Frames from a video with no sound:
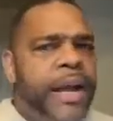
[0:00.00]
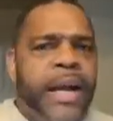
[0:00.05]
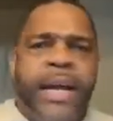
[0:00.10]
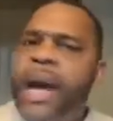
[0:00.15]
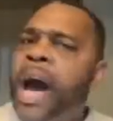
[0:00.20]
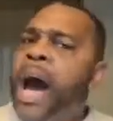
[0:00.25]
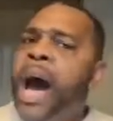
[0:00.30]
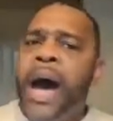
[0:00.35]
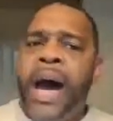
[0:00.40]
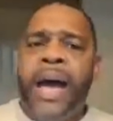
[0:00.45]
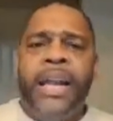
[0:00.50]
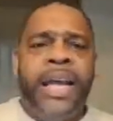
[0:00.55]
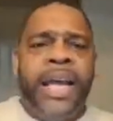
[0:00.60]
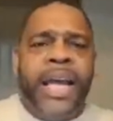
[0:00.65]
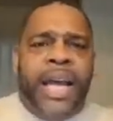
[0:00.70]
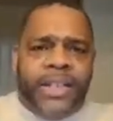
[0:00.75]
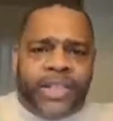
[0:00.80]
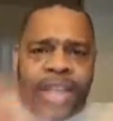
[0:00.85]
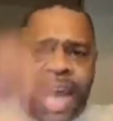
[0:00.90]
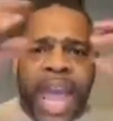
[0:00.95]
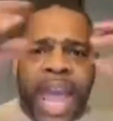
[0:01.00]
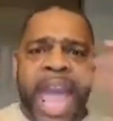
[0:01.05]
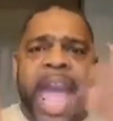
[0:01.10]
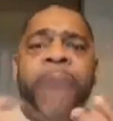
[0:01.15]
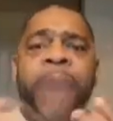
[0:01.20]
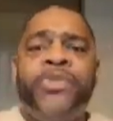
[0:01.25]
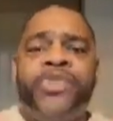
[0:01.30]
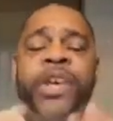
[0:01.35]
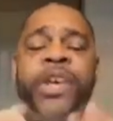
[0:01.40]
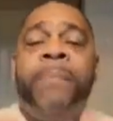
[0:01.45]
God, to
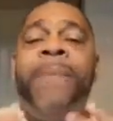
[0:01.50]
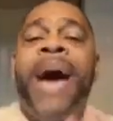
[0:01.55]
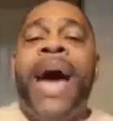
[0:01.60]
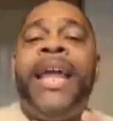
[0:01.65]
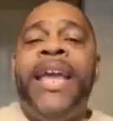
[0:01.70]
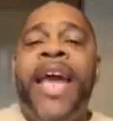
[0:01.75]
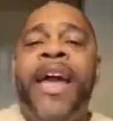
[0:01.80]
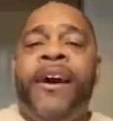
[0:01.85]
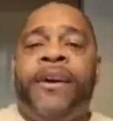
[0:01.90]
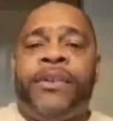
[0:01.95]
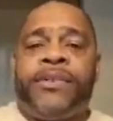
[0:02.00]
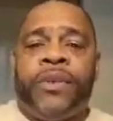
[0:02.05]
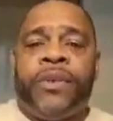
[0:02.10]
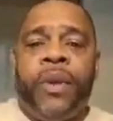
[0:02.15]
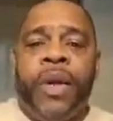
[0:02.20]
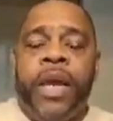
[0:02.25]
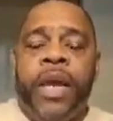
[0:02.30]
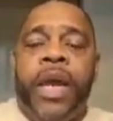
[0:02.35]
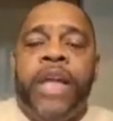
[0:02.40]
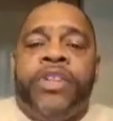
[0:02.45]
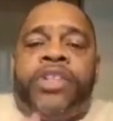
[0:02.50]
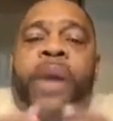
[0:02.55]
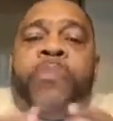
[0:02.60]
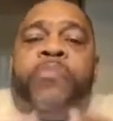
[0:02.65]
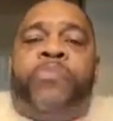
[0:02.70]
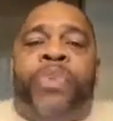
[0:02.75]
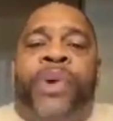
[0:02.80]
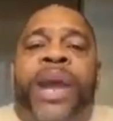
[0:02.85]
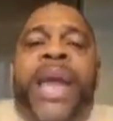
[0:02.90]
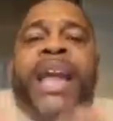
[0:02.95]
help somebody else,
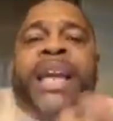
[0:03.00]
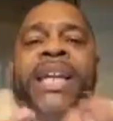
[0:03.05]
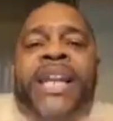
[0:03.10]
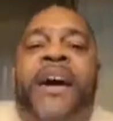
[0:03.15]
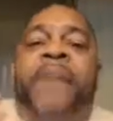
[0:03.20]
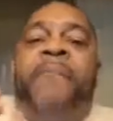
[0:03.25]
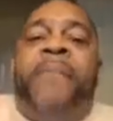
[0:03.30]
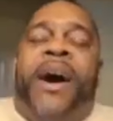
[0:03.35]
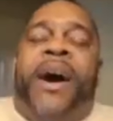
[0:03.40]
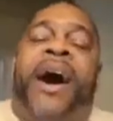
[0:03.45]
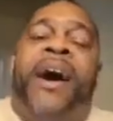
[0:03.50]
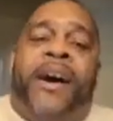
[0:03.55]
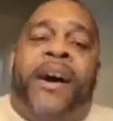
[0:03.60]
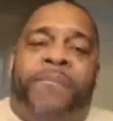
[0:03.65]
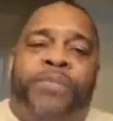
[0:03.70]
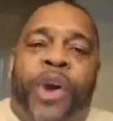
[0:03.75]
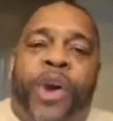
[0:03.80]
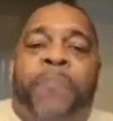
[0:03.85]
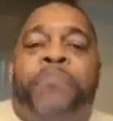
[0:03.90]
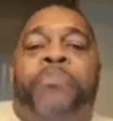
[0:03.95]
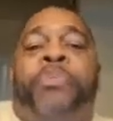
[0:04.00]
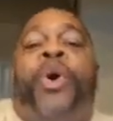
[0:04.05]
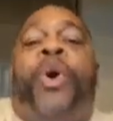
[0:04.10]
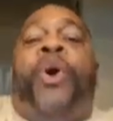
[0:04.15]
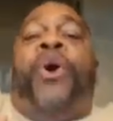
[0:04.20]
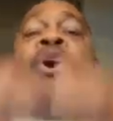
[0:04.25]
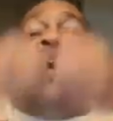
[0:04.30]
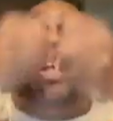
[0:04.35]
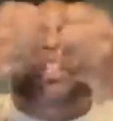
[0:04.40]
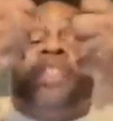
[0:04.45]
to bring them up, to
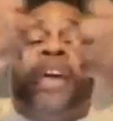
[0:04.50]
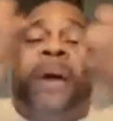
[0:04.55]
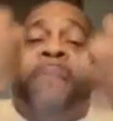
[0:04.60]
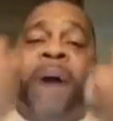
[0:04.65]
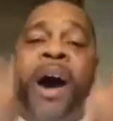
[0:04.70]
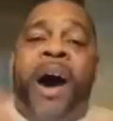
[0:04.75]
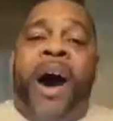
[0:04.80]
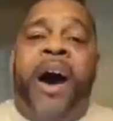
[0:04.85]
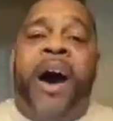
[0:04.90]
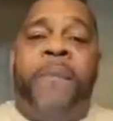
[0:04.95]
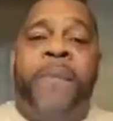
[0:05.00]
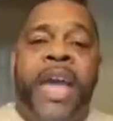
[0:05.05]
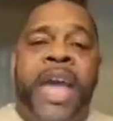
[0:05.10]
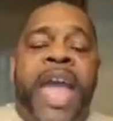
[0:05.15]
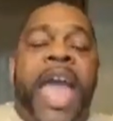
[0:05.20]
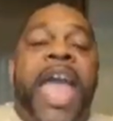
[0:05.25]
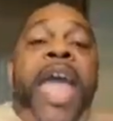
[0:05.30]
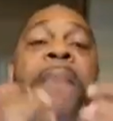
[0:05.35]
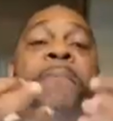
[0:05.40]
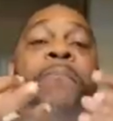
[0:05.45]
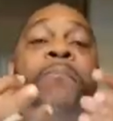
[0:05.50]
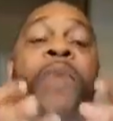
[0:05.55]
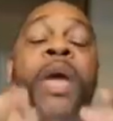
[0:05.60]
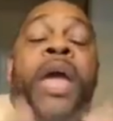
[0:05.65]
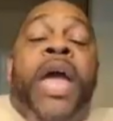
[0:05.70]
pull them up, and,